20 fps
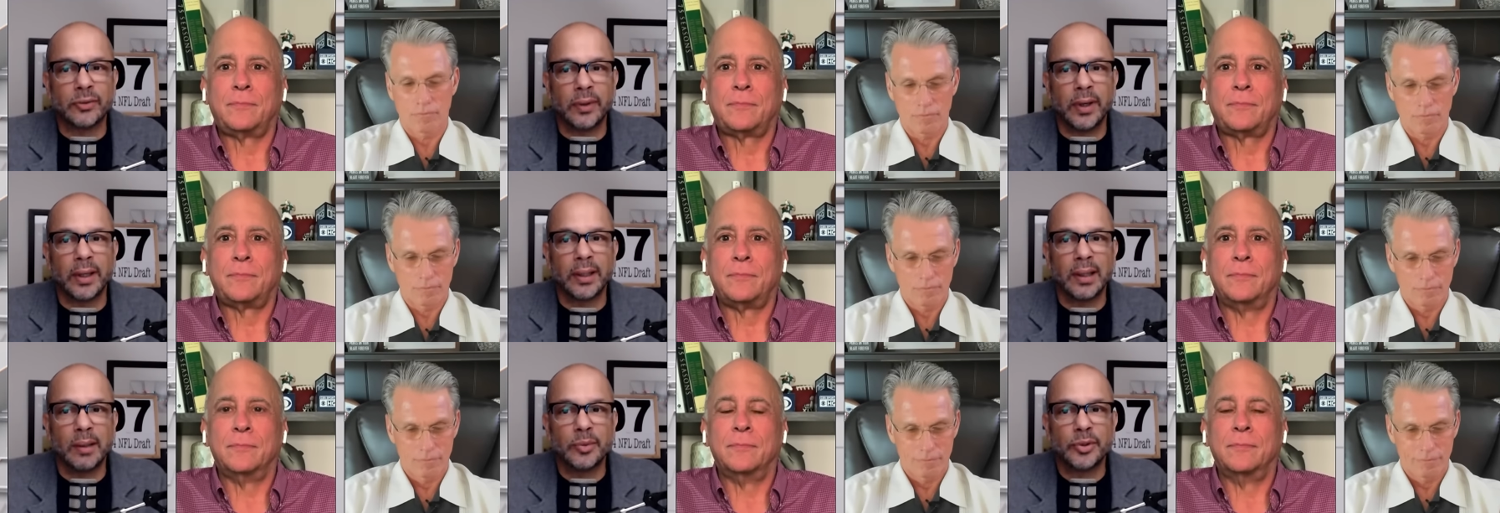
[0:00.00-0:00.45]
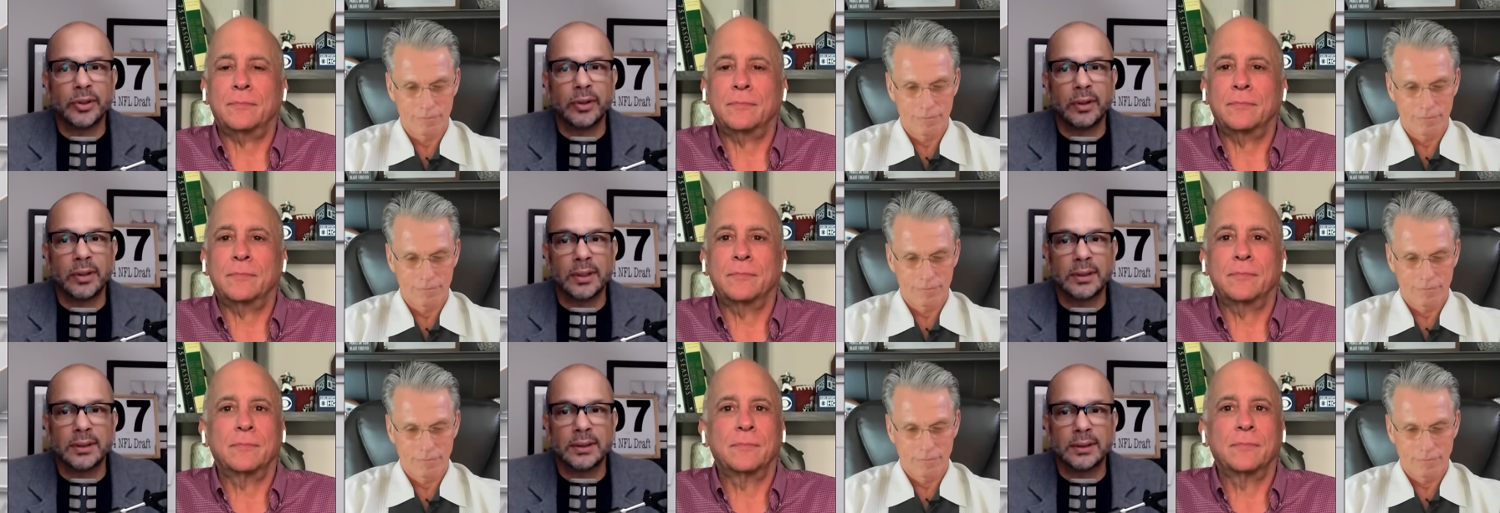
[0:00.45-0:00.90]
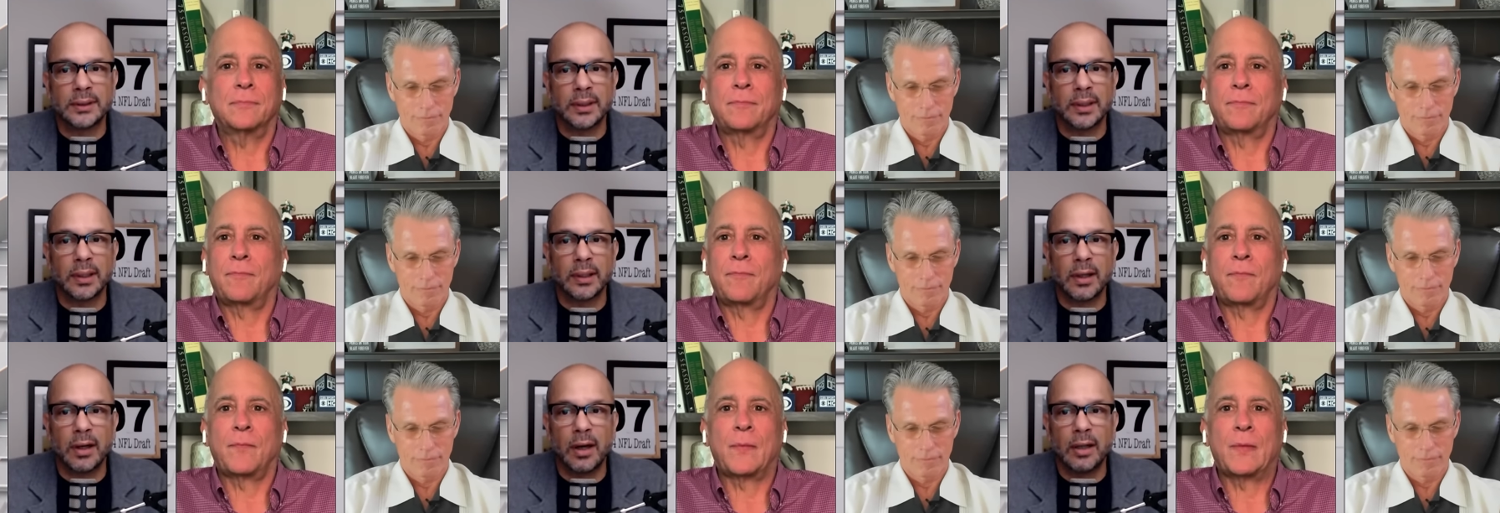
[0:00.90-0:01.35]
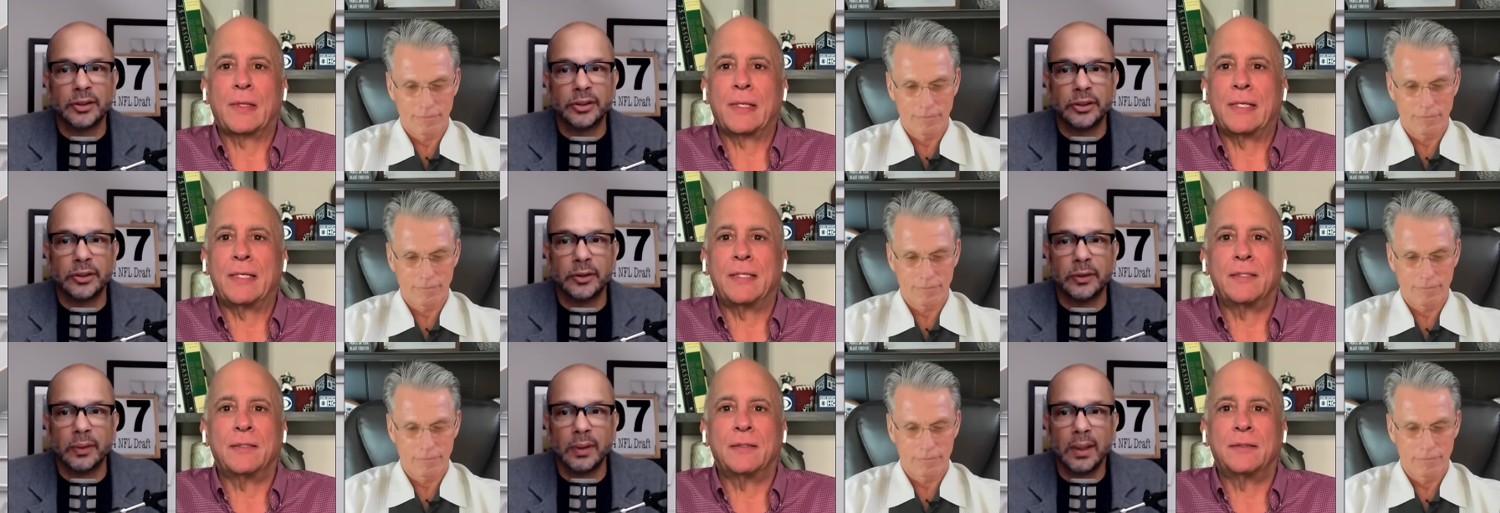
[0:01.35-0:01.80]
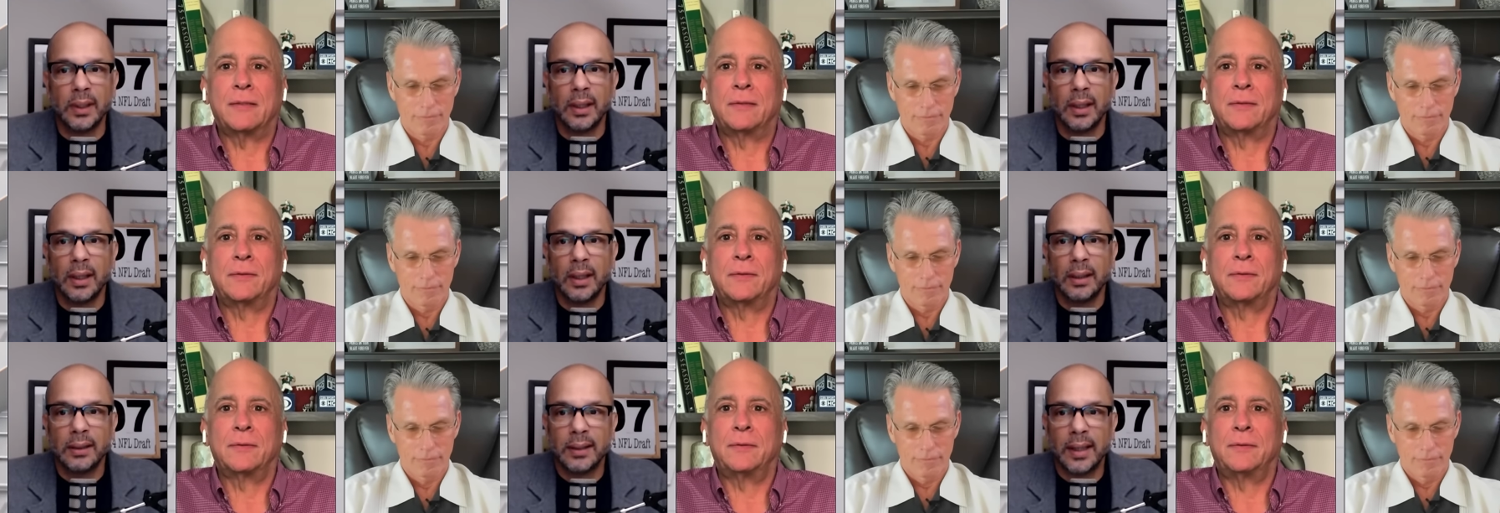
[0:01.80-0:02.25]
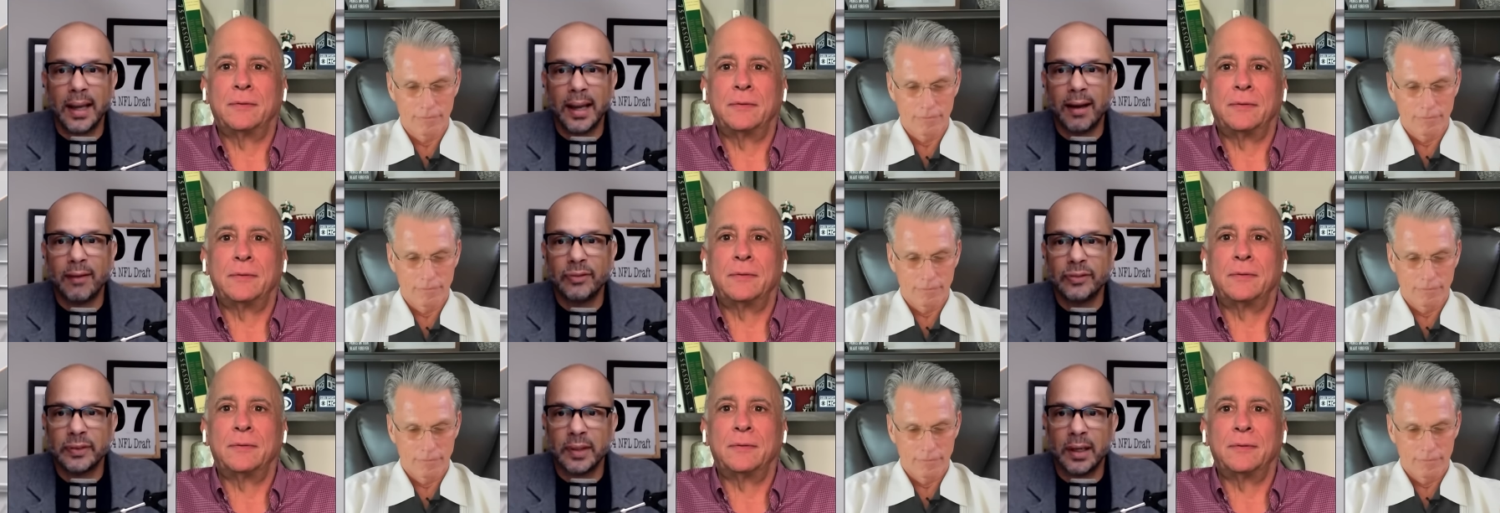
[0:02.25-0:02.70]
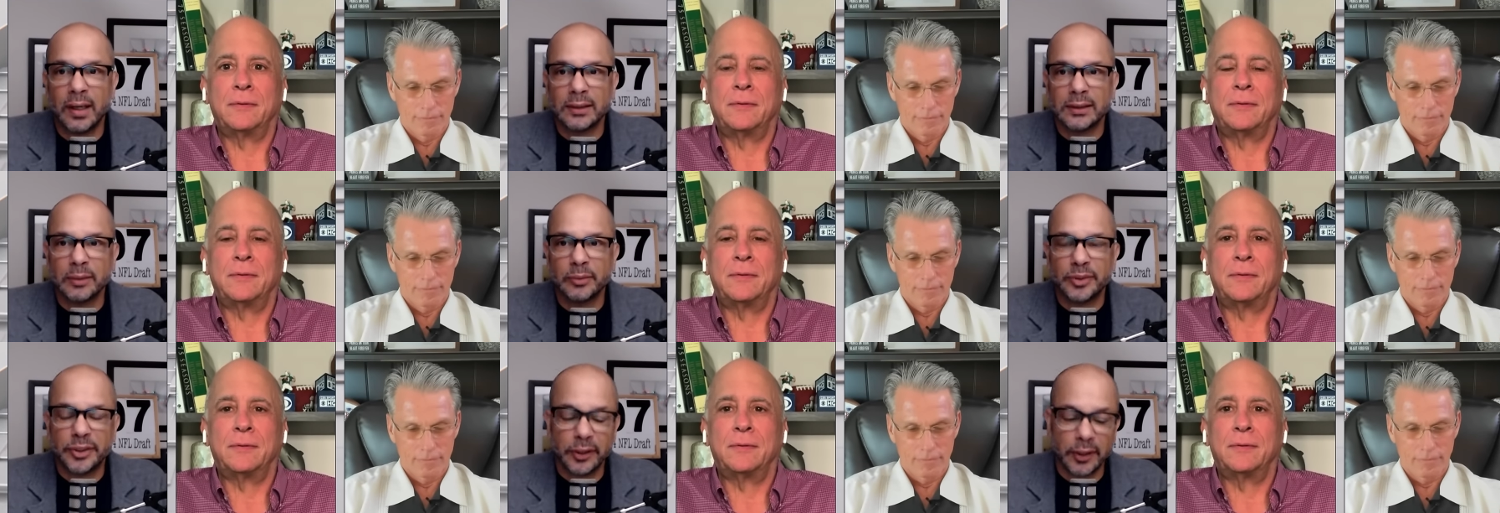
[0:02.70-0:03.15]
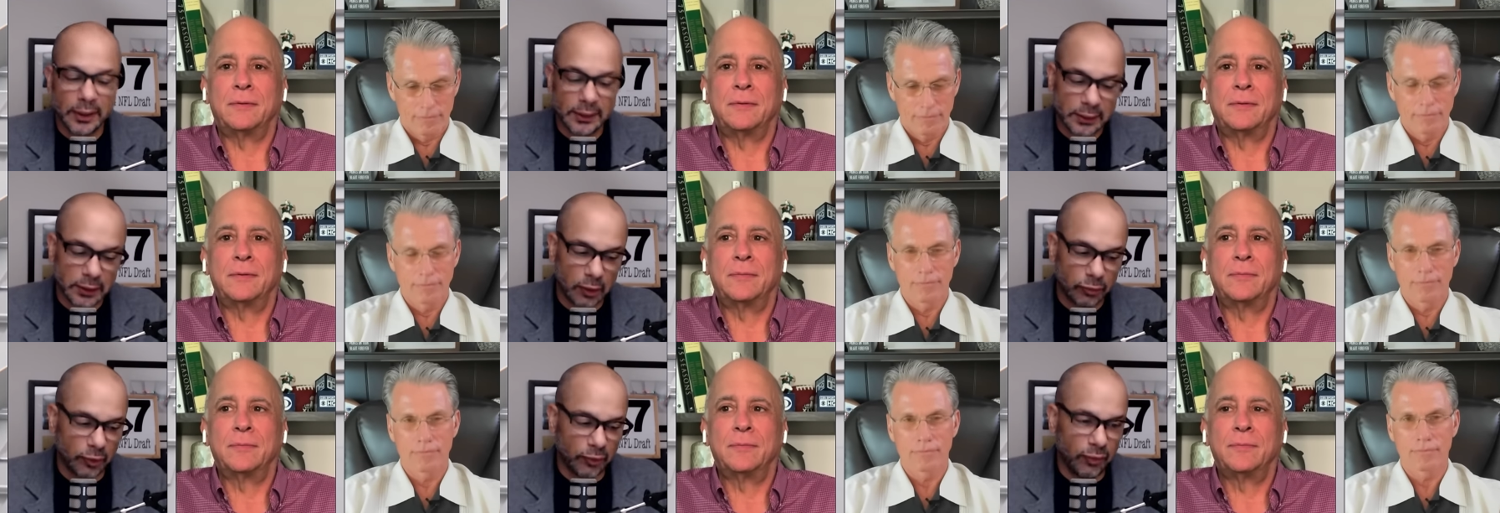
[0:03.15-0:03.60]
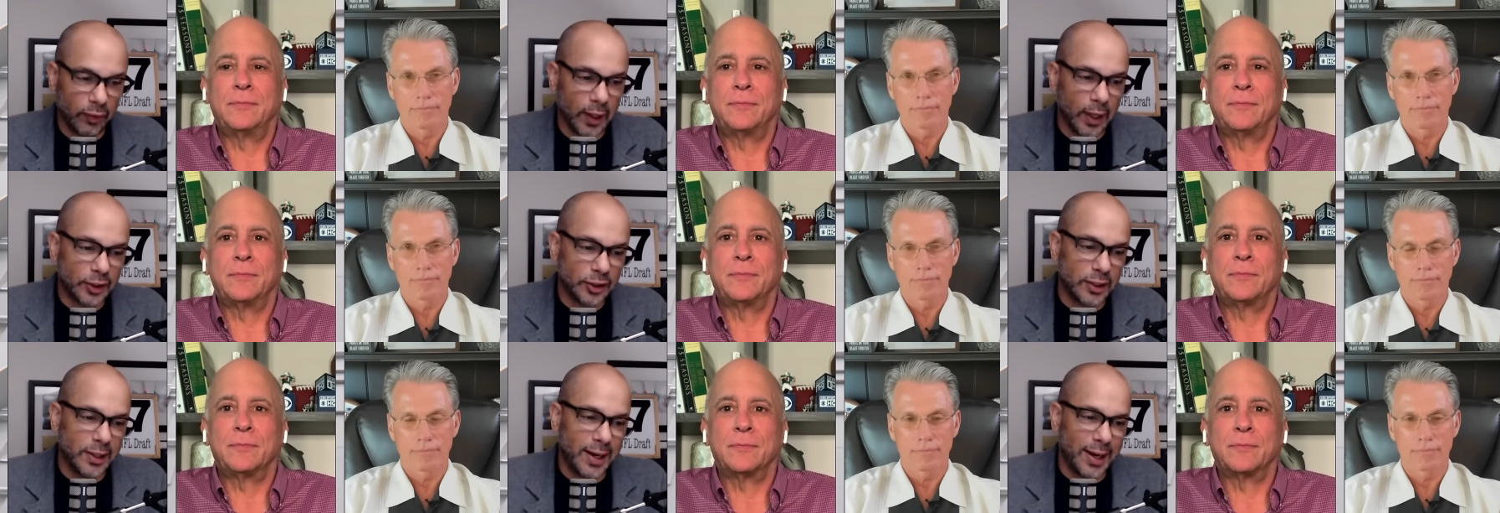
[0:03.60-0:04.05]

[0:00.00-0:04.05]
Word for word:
Speaker 1: Rick, and I'm sure this is going to cause you to have uh, some serious self reflection